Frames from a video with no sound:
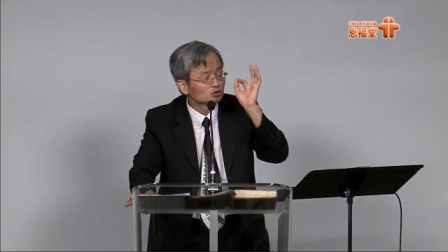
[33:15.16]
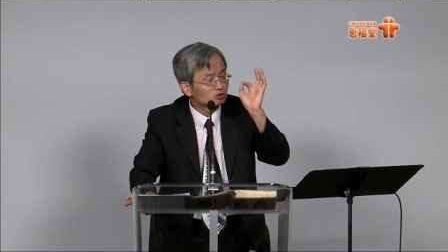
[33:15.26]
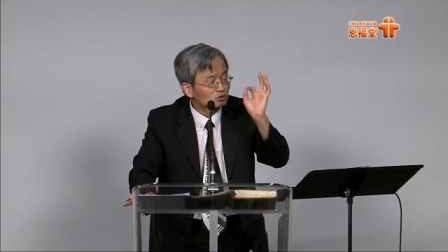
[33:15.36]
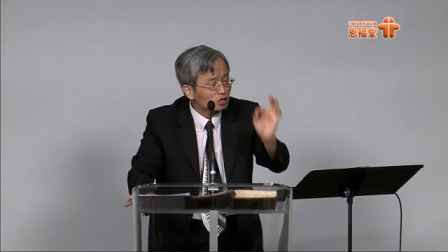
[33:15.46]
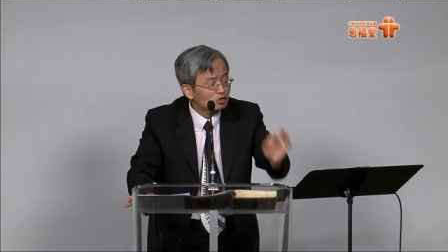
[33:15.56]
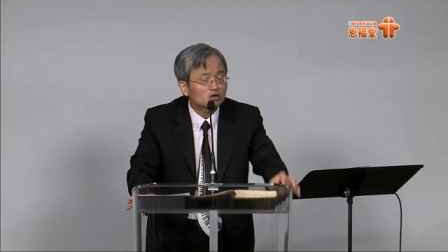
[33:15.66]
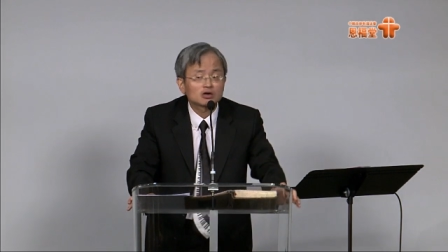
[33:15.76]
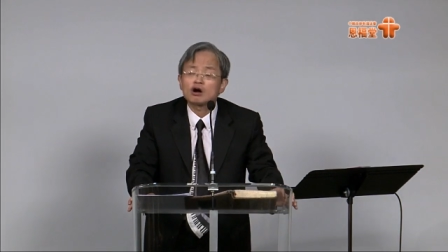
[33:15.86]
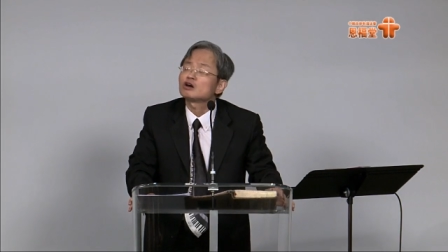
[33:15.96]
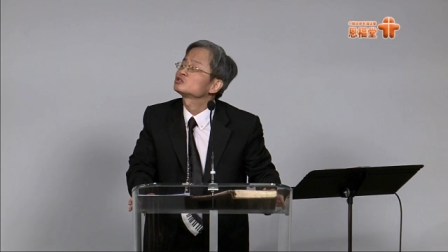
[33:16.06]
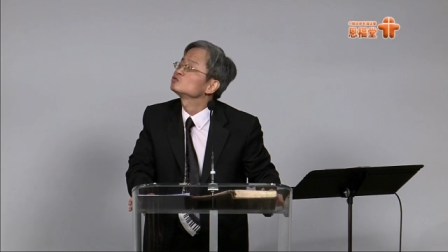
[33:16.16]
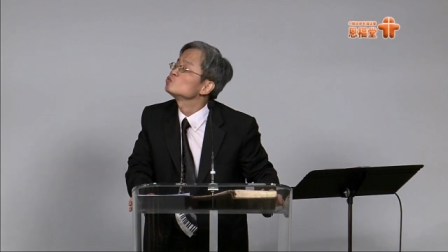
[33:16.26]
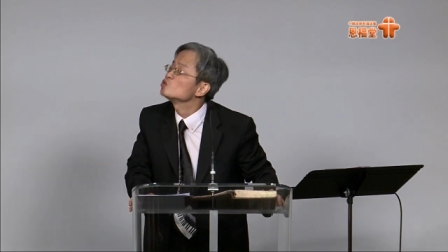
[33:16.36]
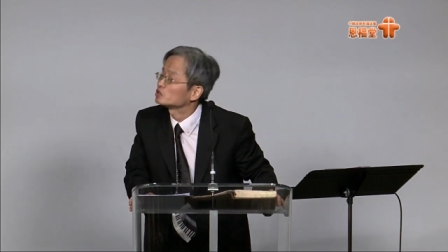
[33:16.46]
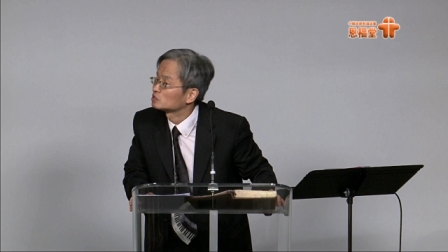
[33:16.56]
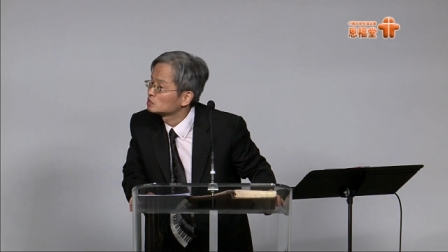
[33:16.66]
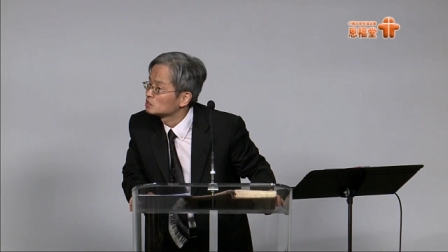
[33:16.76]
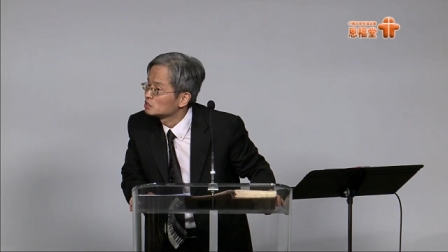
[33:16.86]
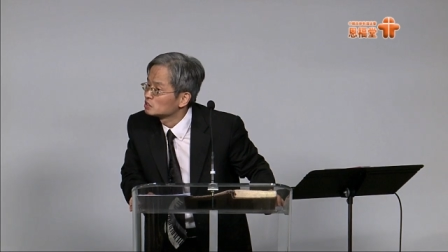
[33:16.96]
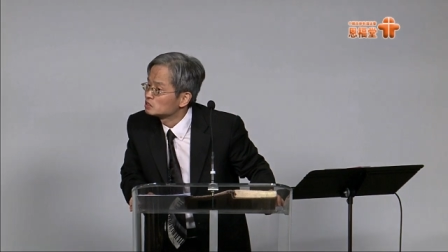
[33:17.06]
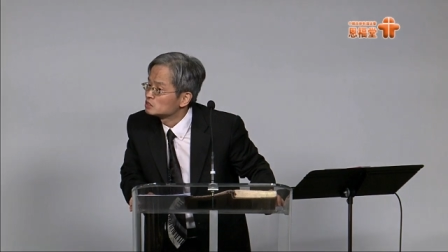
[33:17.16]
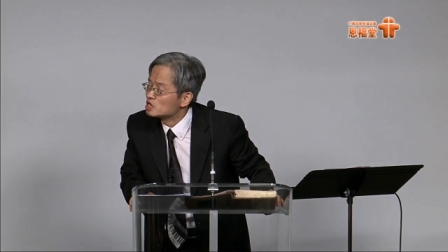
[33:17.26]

to the God's word, the